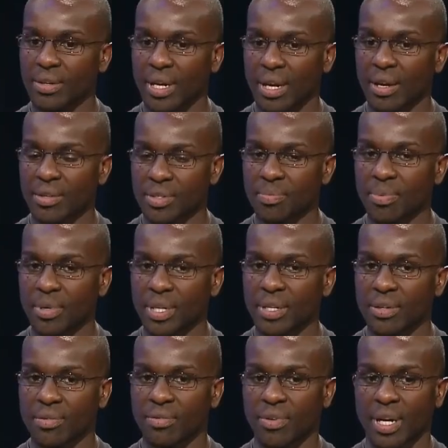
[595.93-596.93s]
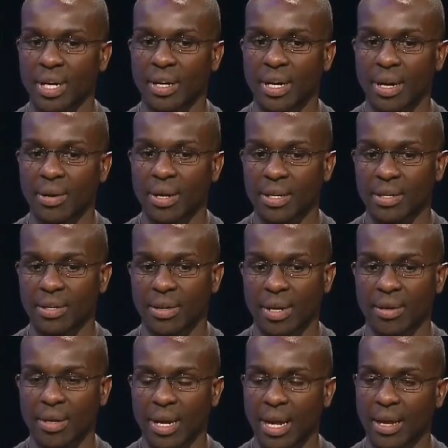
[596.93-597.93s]
I was a pretty good runner. I you know
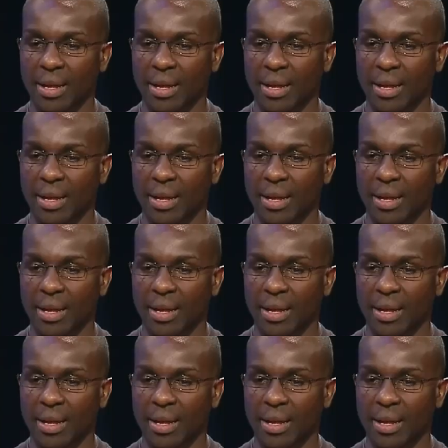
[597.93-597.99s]
I